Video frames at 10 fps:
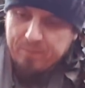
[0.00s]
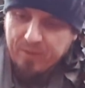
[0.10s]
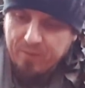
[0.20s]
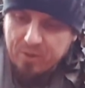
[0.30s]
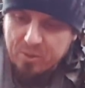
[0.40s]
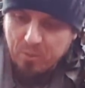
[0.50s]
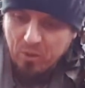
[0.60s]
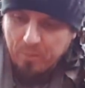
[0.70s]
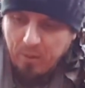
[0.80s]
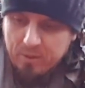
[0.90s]
For the
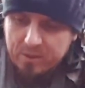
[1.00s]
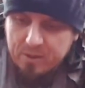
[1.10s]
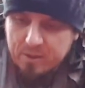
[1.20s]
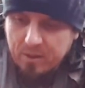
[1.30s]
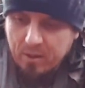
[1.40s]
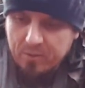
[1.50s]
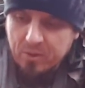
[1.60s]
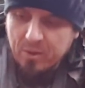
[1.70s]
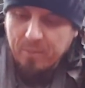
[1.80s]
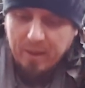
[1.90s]
smaller pots that I was
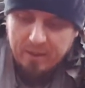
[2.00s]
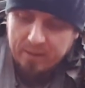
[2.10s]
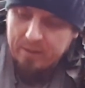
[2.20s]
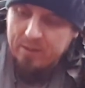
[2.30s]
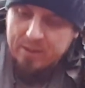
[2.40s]
on about in the